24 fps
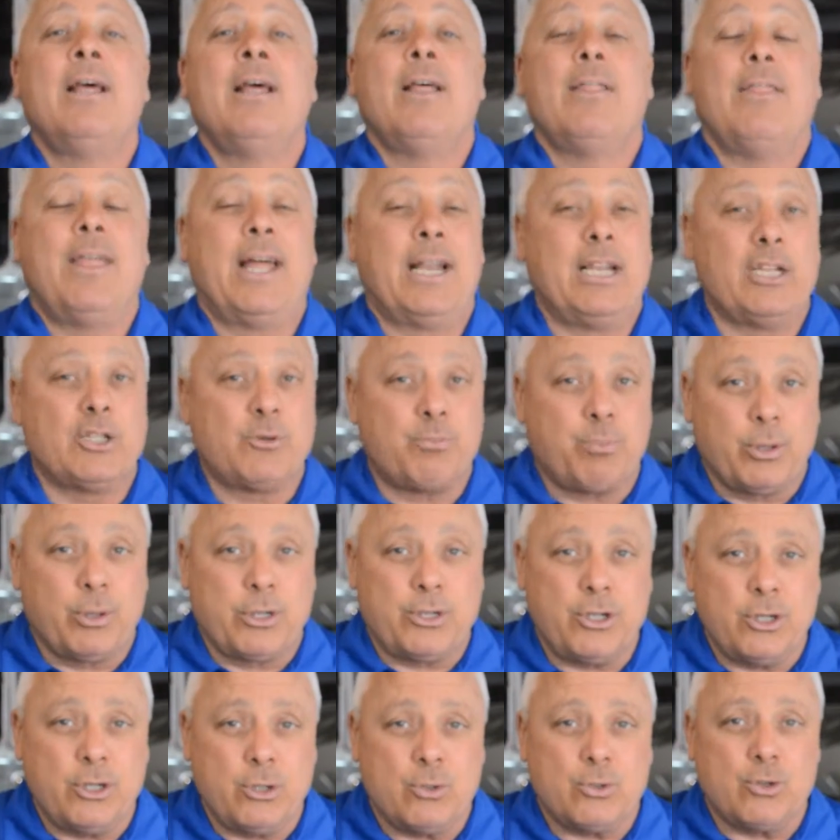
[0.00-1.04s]
that is
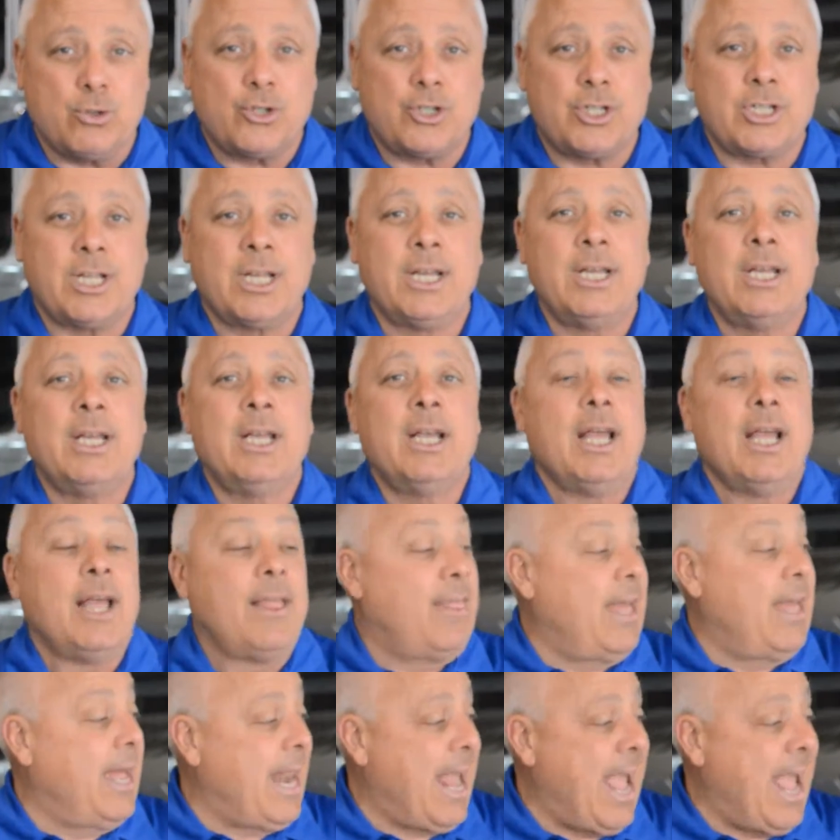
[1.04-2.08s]
produced
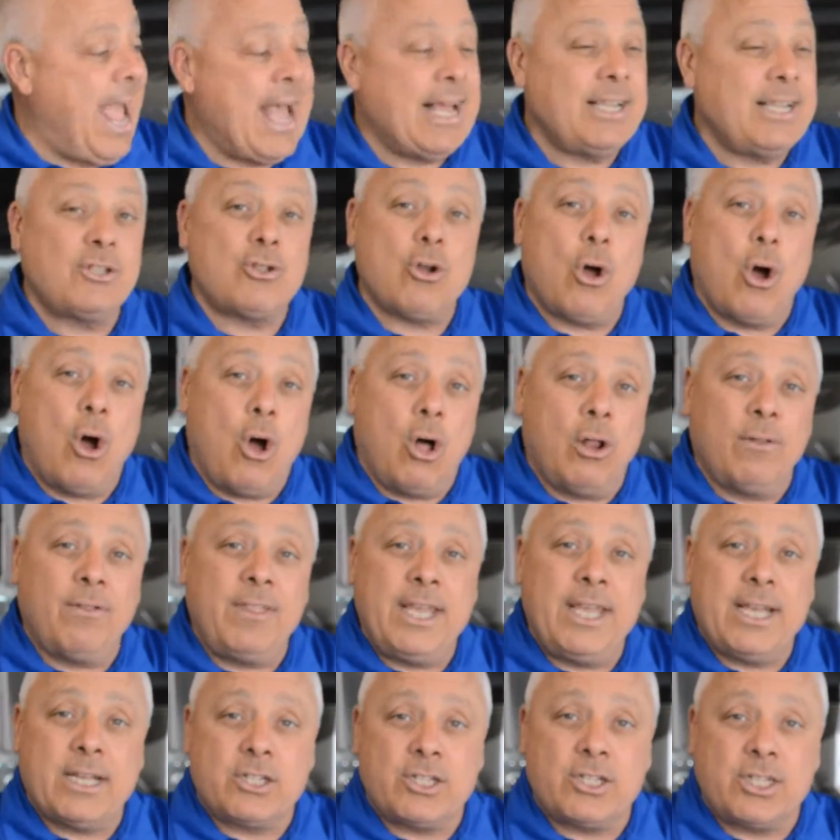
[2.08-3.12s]
that has all the
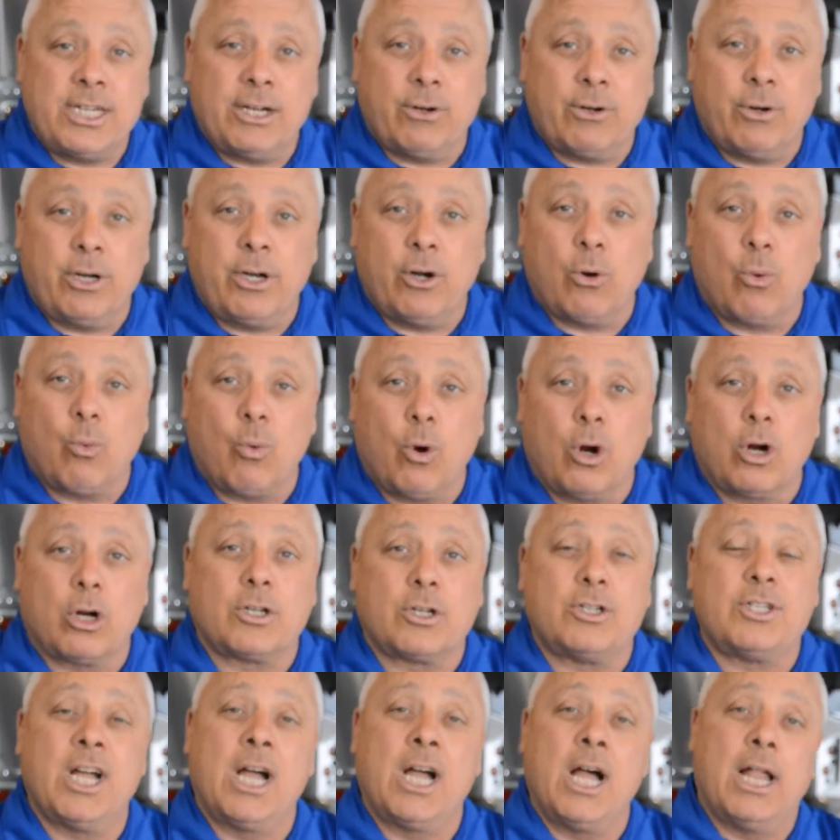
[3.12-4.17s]
exterior work
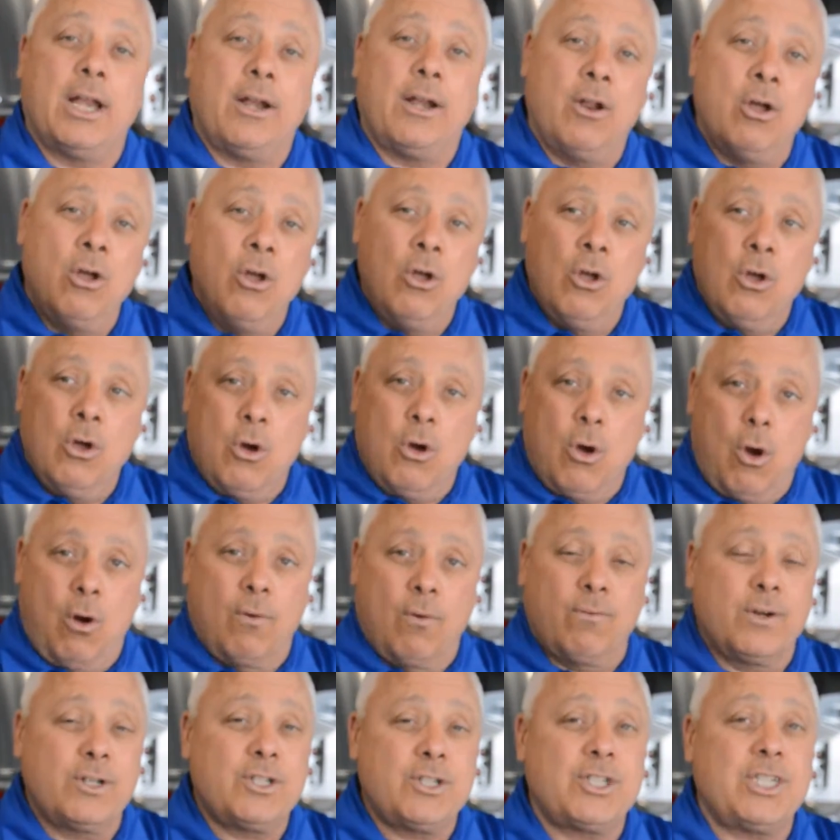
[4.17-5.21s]
done
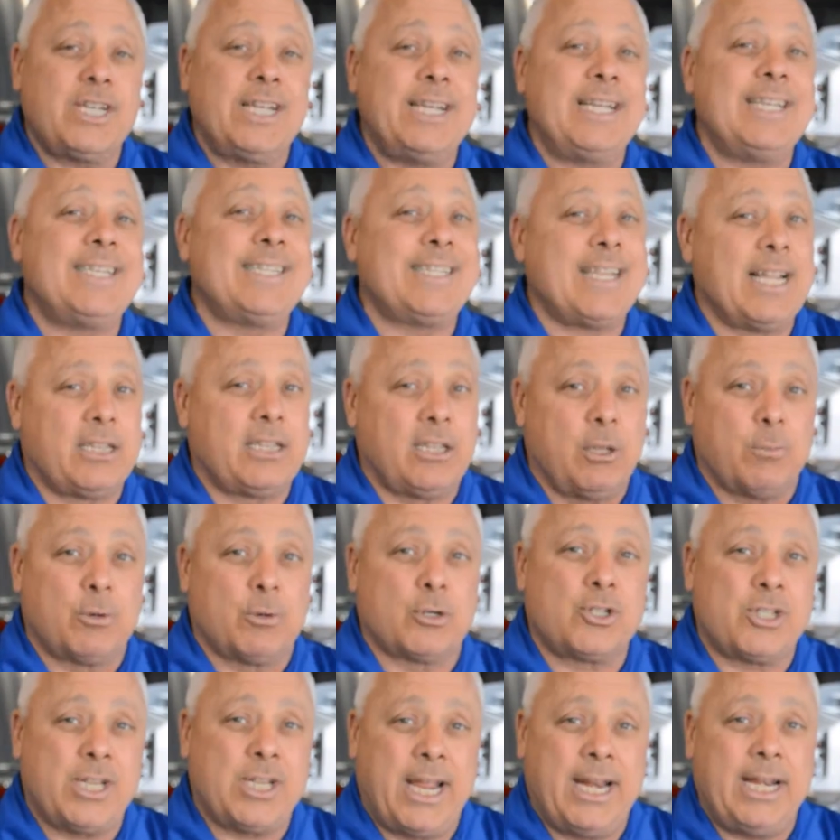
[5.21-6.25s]
overseas at the
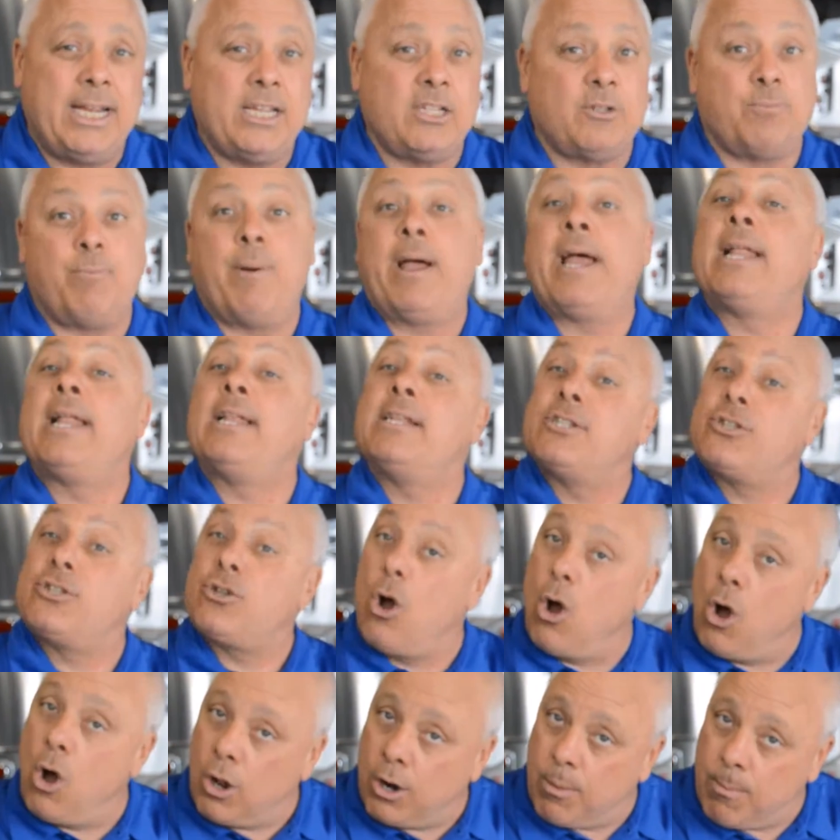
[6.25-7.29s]
Mercedes-Benz
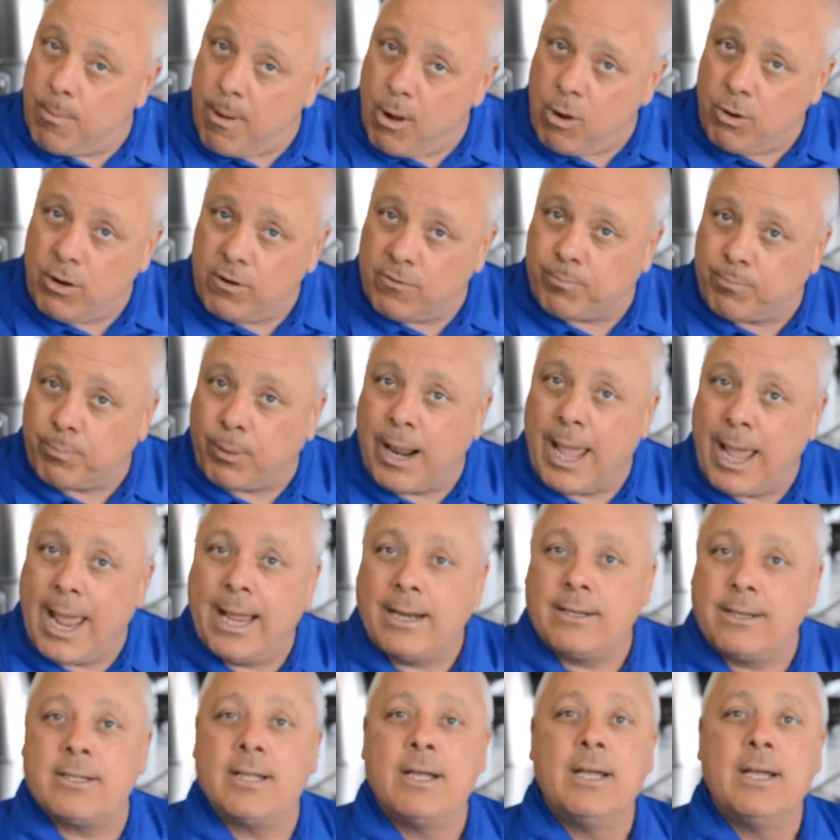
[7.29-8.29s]
automotive plant,